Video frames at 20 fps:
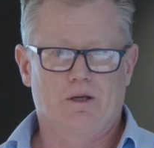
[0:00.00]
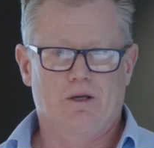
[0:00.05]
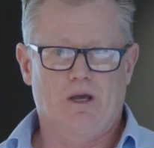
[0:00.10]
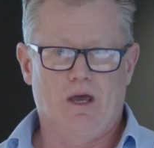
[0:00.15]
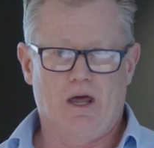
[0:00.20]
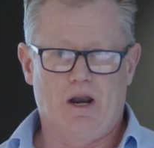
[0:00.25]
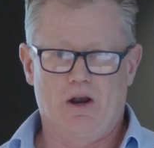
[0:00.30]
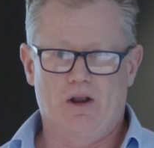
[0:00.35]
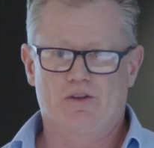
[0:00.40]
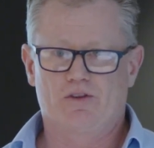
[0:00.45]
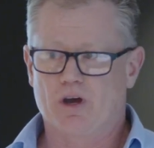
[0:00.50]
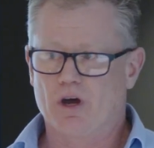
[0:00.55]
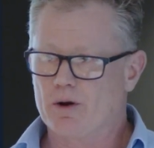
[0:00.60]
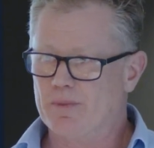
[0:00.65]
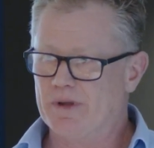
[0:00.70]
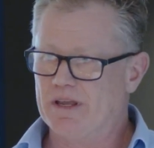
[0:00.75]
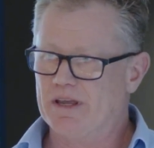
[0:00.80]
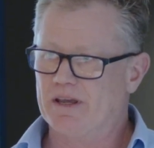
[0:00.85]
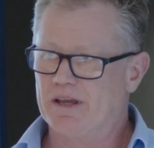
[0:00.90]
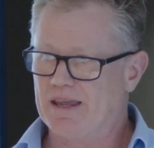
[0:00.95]
And it's going to
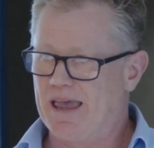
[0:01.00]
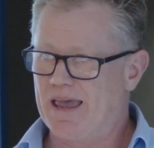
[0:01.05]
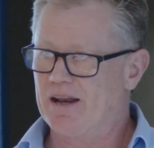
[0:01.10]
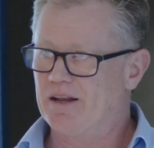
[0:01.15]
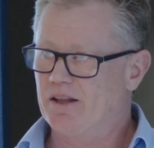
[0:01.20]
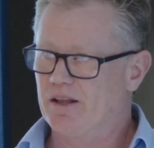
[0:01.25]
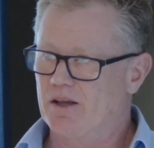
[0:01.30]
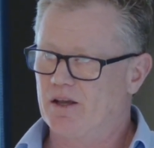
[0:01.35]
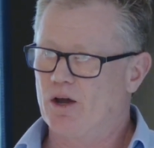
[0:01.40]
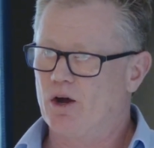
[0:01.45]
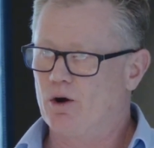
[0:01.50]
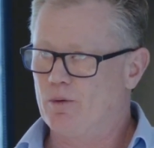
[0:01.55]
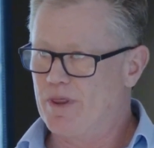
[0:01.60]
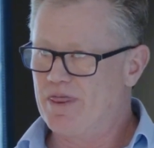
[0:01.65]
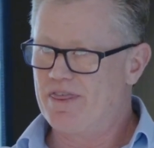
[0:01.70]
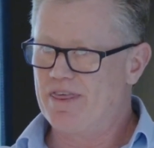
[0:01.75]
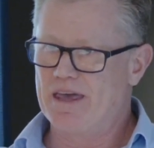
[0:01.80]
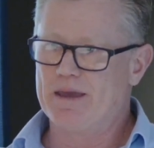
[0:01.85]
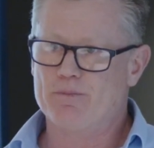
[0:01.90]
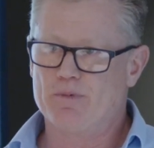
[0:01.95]
be, again, the common
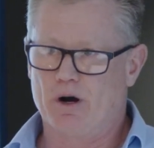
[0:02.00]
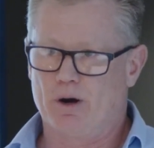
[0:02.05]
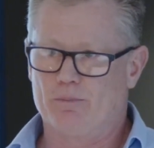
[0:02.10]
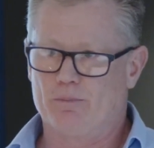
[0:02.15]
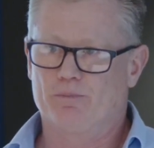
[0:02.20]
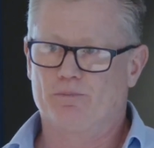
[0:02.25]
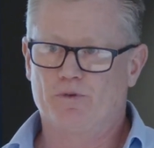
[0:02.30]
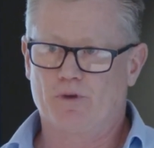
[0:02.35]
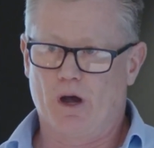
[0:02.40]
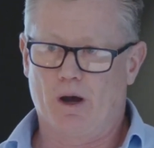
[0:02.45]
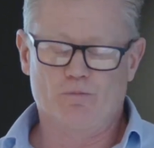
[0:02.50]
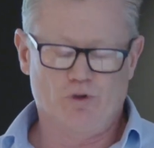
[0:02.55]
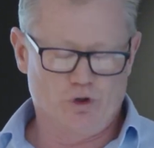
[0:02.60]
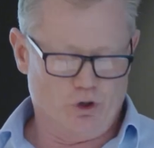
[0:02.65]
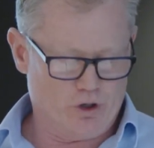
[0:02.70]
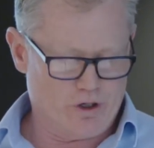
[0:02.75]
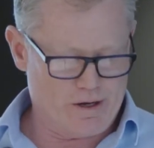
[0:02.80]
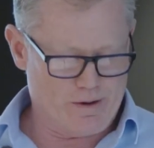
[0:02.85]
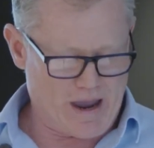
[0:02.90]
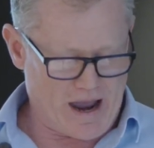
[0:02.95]
theme that I'm
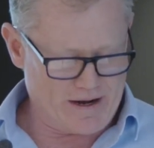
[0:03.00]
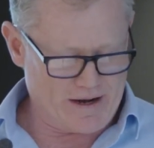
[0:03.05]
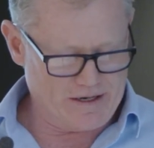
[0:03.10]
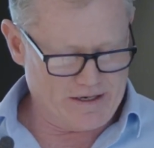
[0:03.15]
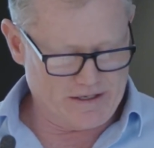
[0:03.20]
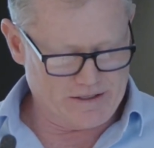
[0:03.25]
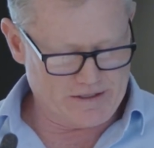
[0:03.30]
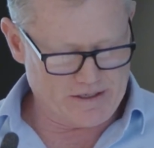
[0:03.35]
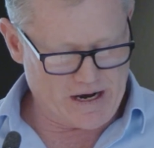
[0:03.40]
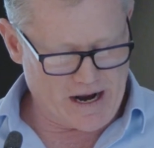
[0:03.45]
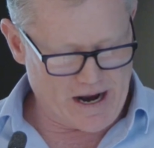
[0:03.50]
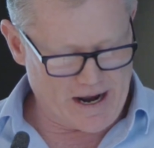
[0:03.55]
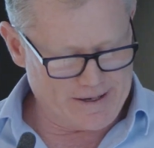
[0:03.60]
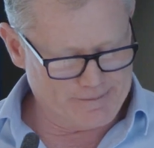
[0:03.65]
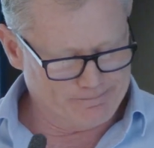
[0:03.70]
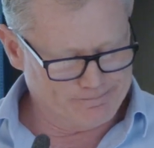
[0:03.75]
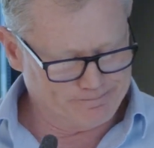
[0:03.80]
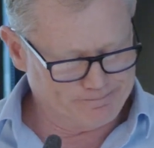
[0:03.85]
talking about here today.